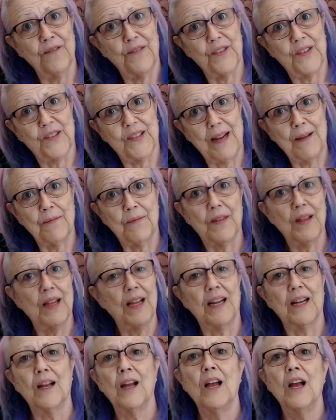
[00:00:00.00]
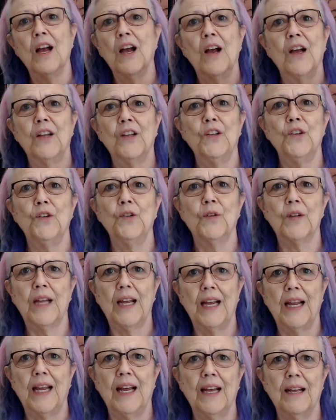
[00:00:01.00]
same thing.
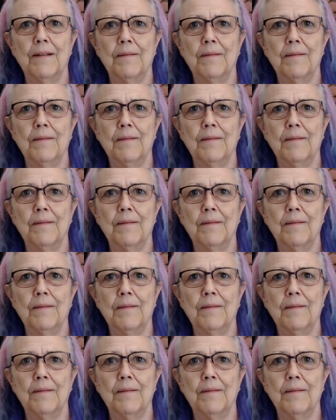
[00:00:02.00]
You